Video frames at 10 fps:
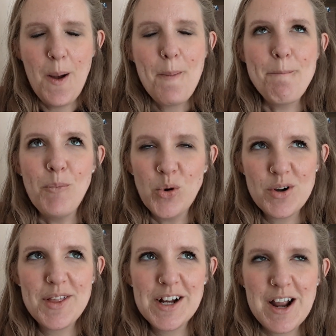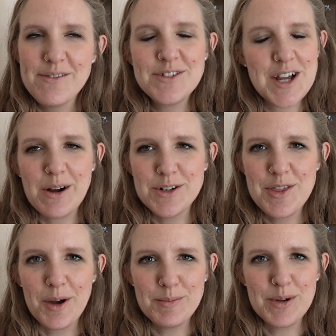more than enough
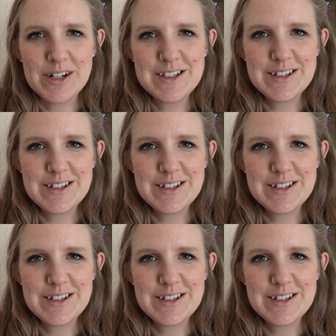Dewithon books